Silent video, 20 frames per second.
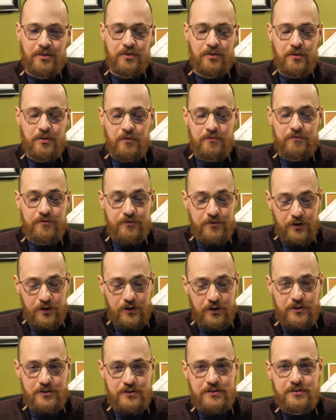the
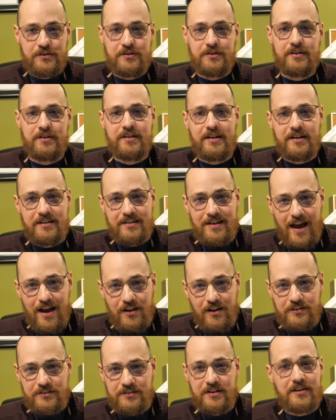verse that
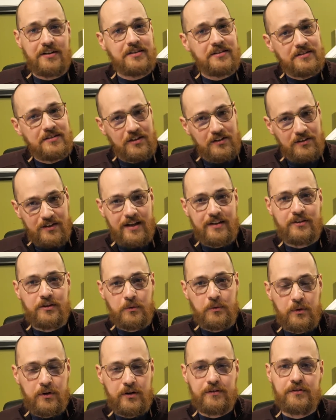tells us to let
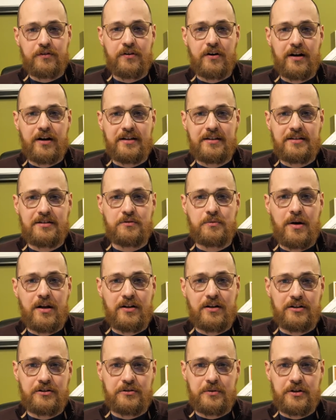the word of Christ
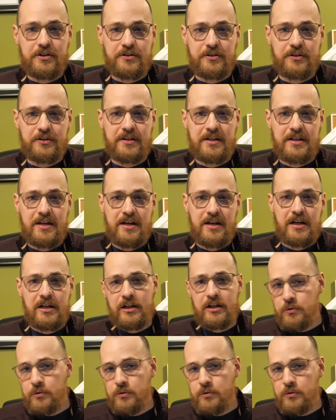dwell in us richly,